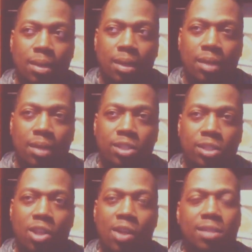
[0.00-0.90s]
It
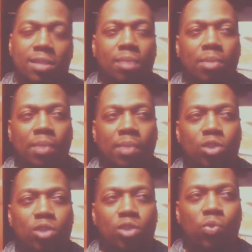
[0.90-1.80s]
started something because
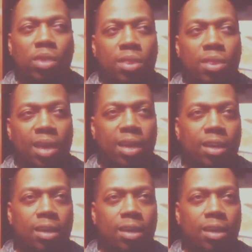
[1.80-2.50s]
you would think,